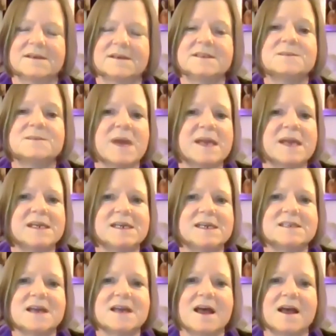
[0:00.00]
Spending
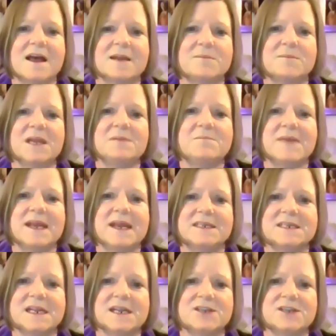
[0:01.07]
time in
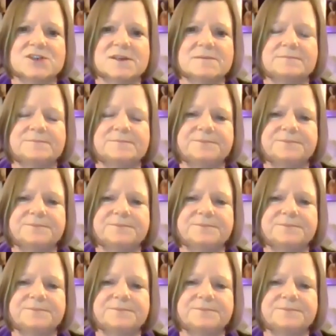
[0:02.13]
meditation